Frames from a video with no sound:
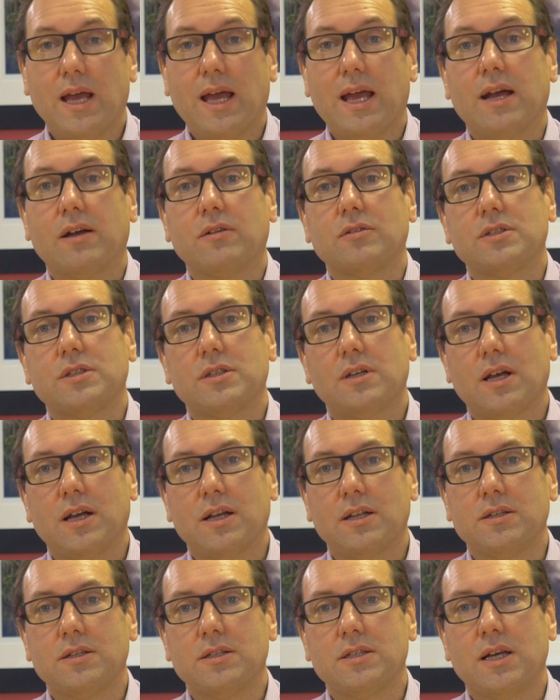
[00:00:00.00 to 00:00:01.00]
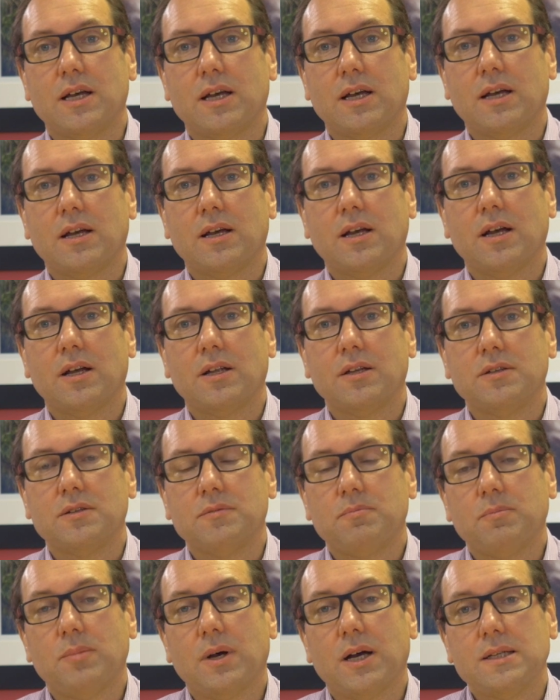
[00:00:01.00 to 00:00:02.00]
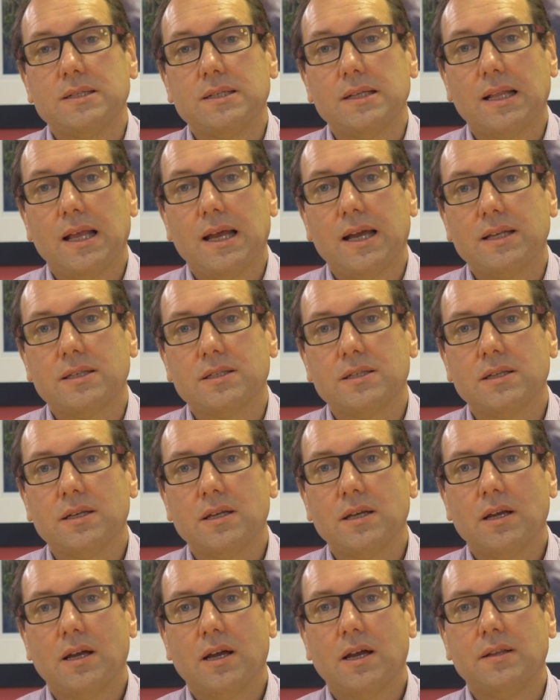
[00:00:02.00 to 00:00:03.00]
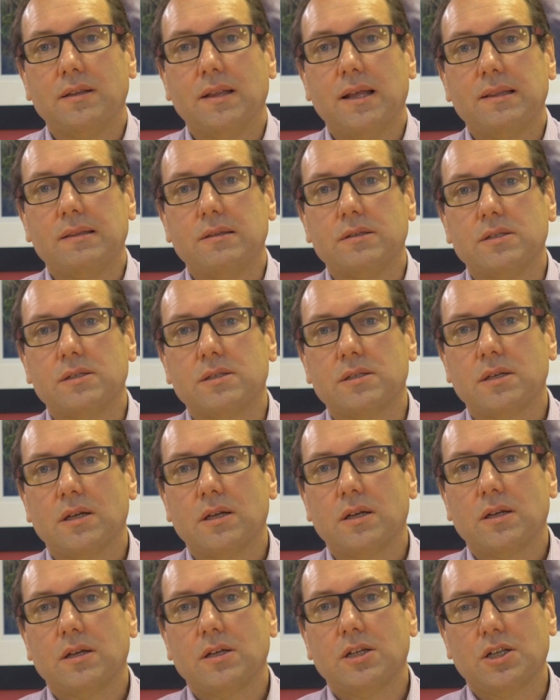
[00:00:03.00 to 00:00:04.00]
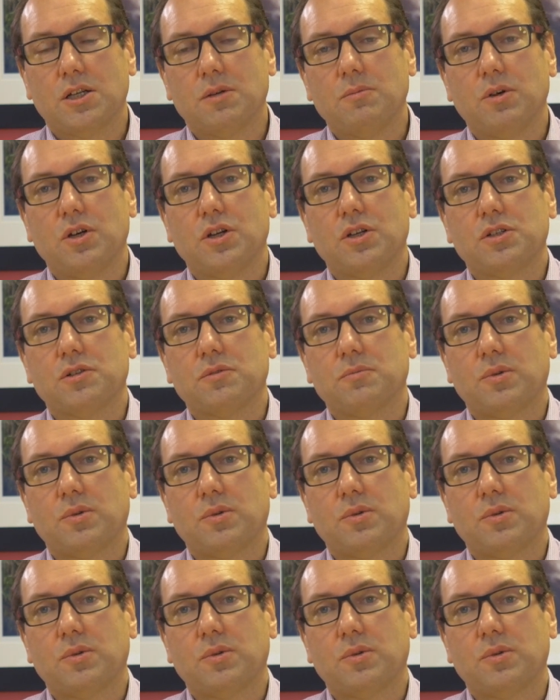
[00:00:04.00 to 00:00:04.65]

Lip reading: house and buy-to-let, and then there's commercial